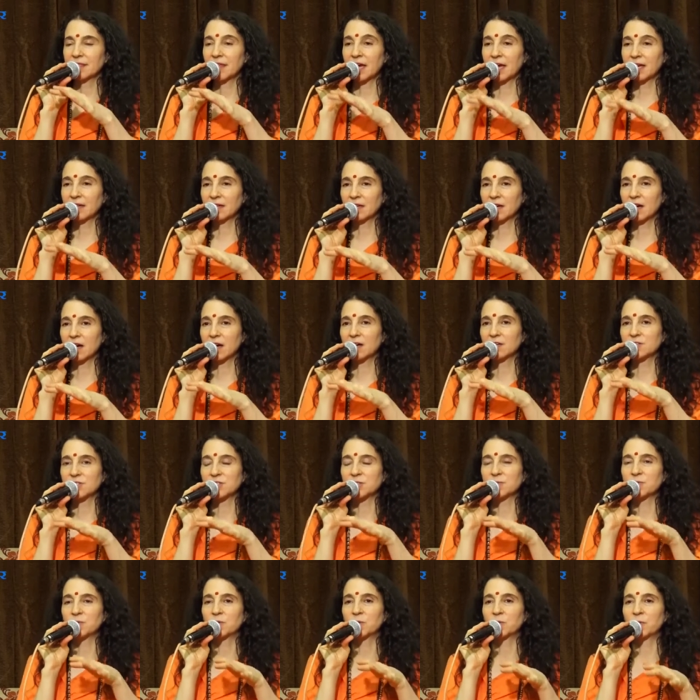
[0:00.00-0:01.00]
that
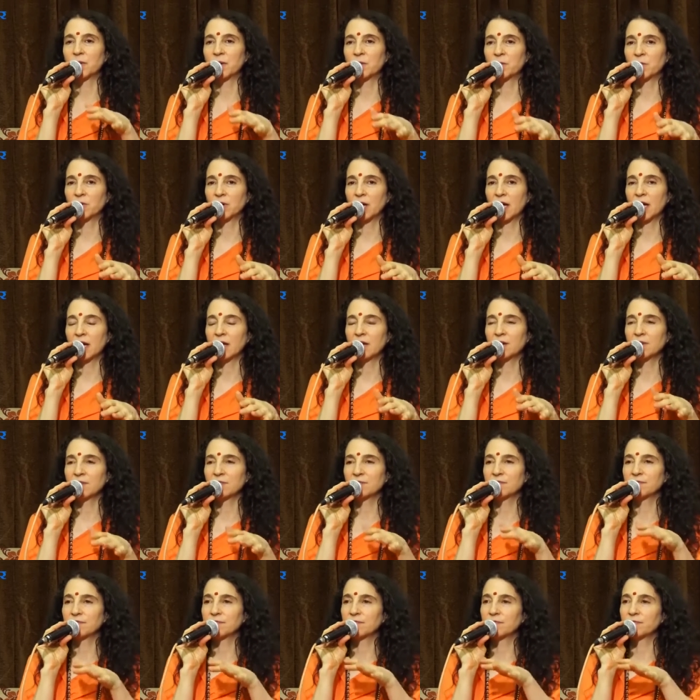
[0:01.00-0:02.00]
cusp or when we're at
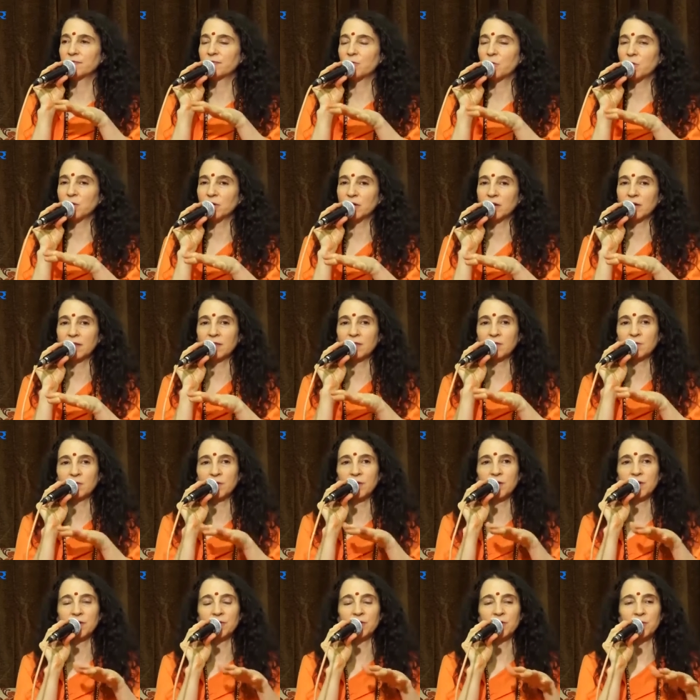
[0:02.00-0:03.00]
a fork in the
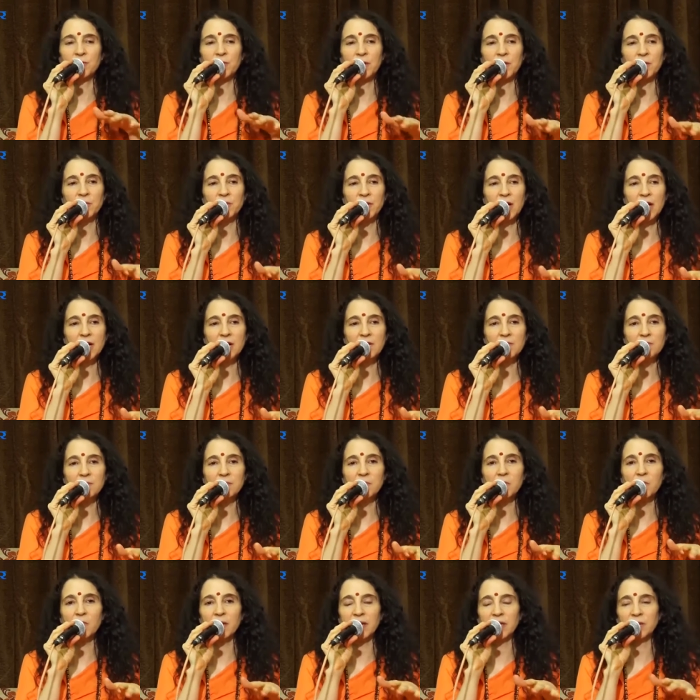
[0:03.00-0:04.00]
road or when we're at a
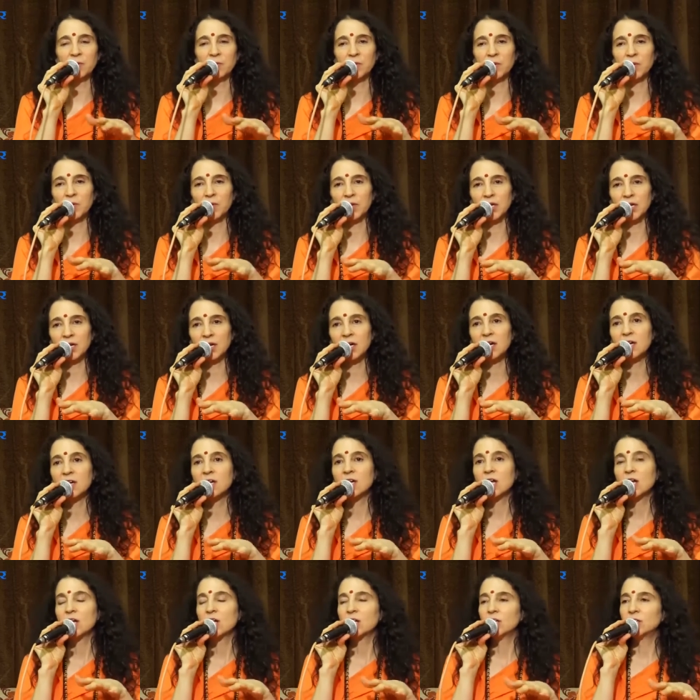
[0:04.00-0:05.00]
point where we're
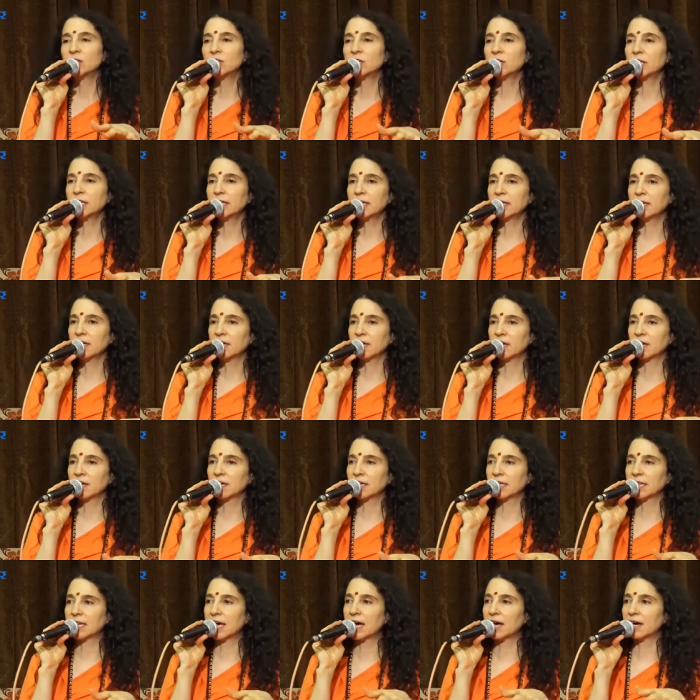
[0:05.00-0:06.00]
looking at
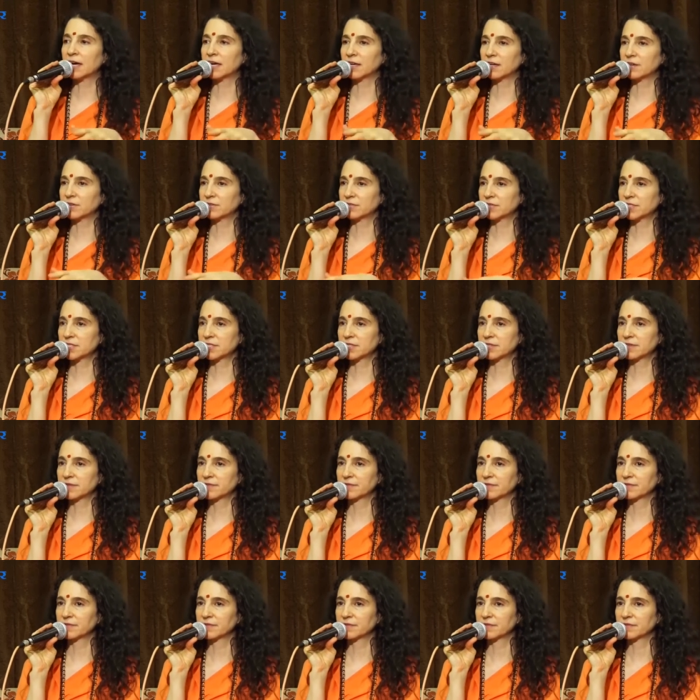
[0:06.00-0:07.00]
our lives,
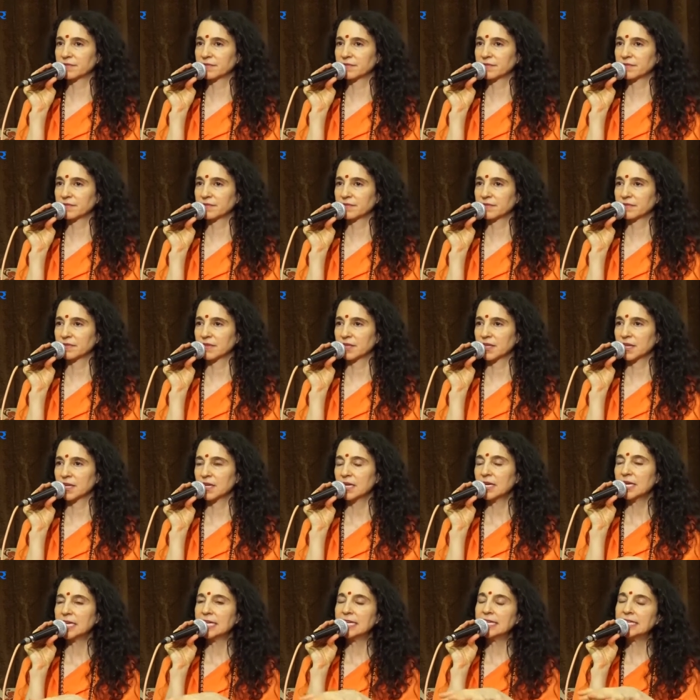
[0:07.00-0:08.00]

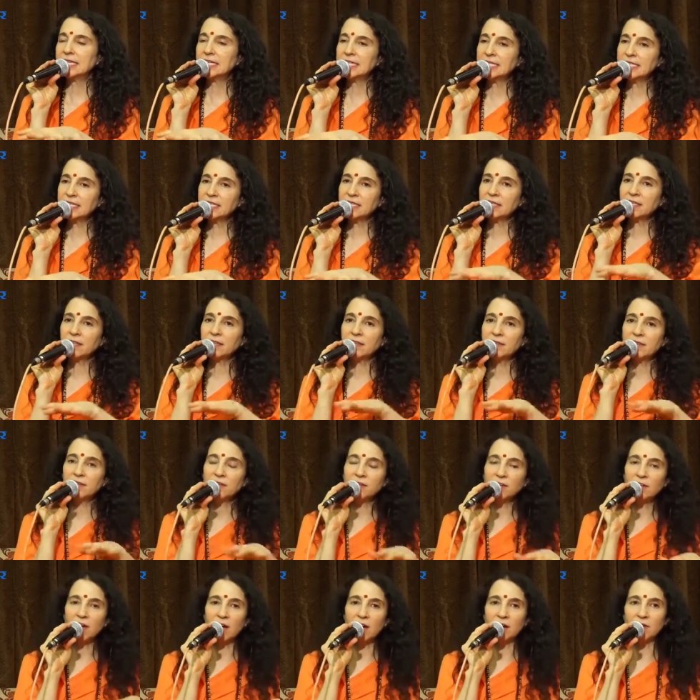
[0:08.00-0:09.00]

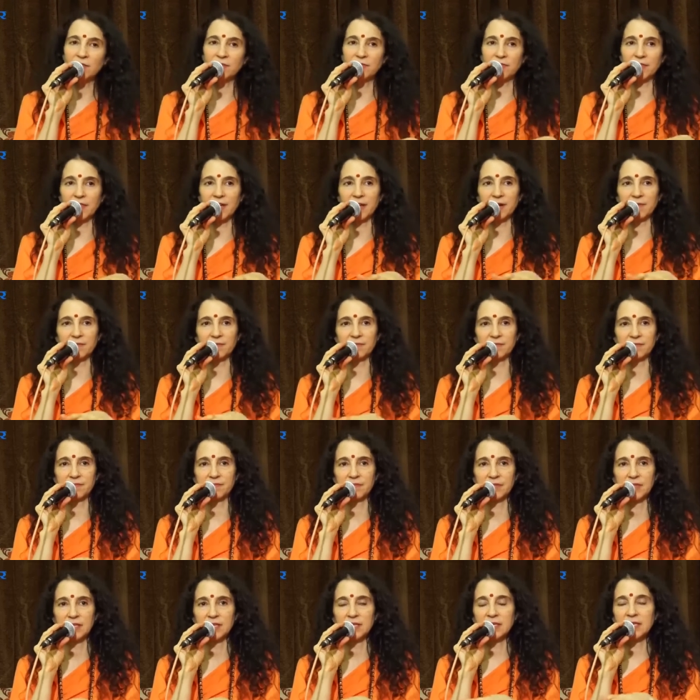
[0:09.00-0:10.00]
neither of them
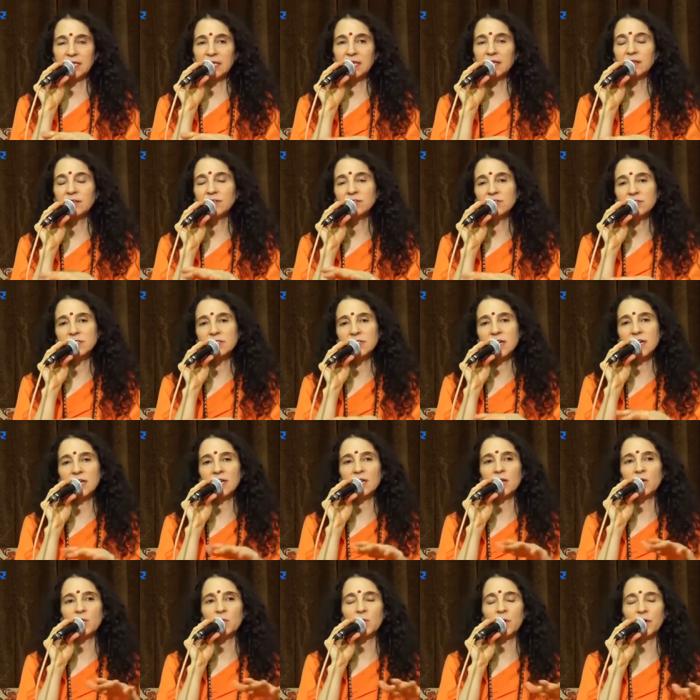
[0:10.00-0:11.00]
neither
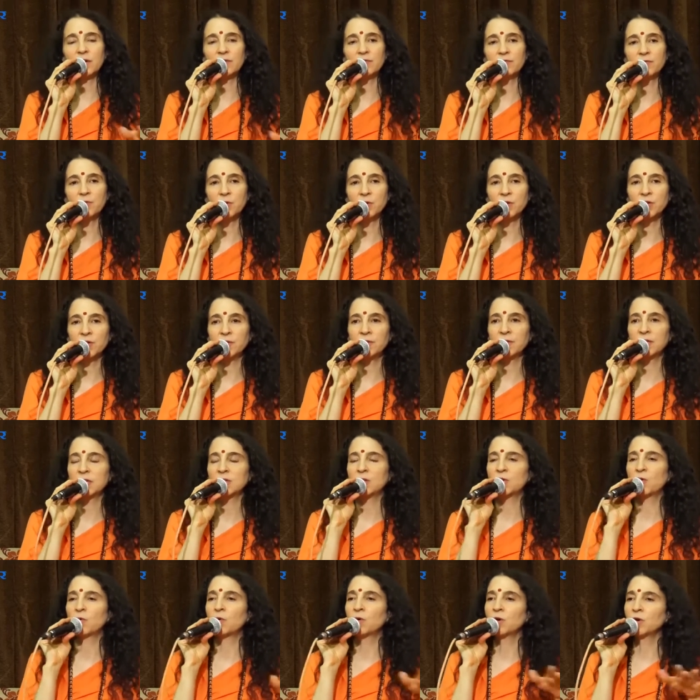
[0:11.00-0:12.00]
saying what for me
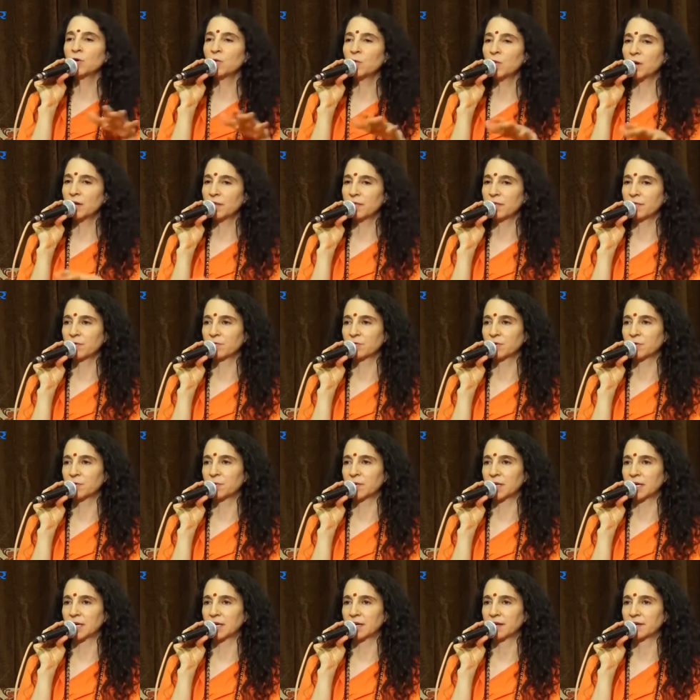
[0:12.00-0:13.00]
nor what through
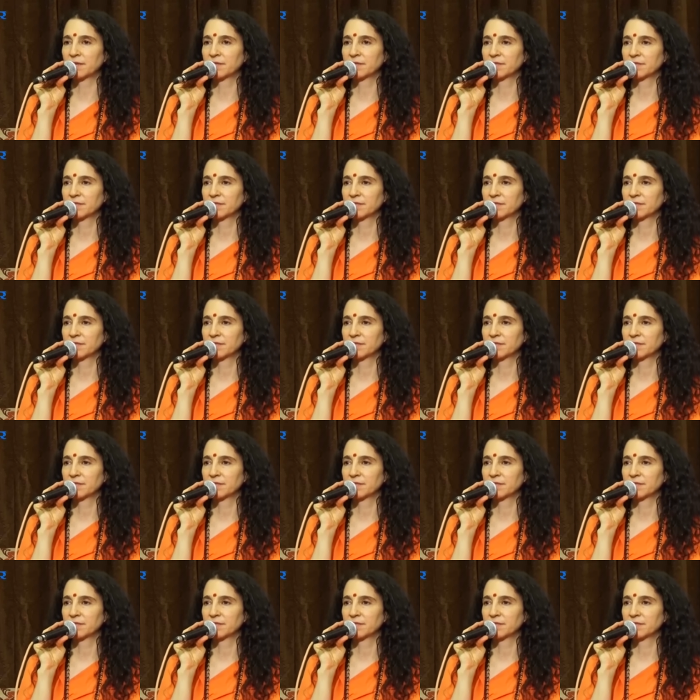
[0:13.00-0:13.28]
me,